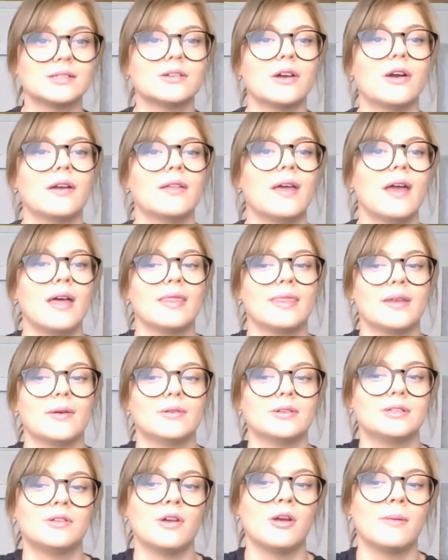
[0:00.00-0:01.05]
So there
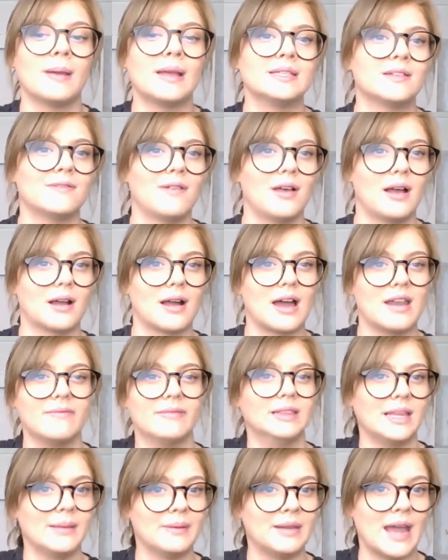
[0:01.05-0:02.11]
was no means of kind of
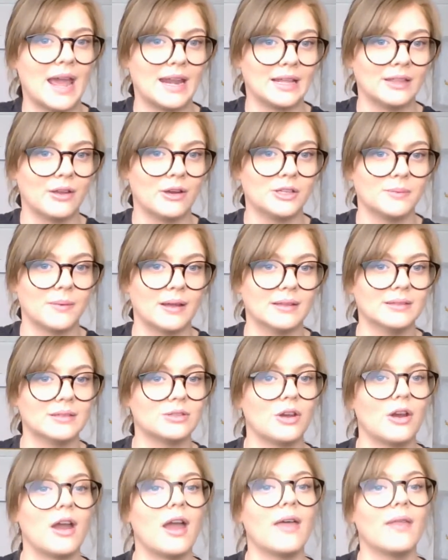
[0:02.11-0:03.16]
eliminating those ones.
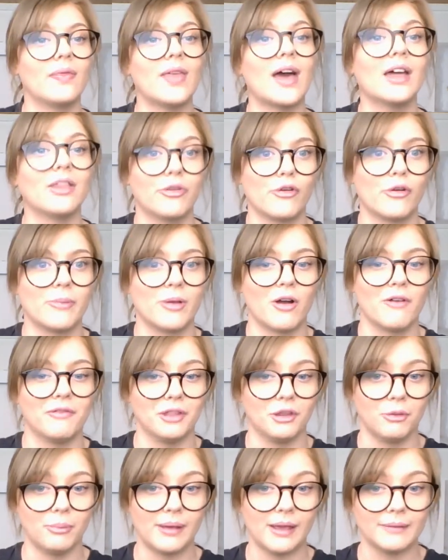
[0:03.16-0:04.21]
So that threw me off a
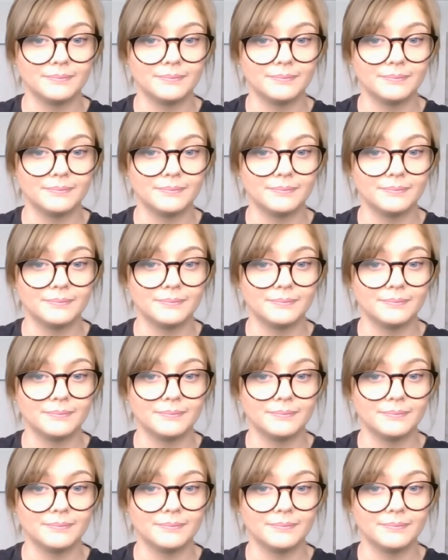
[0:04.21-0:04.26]
little bit.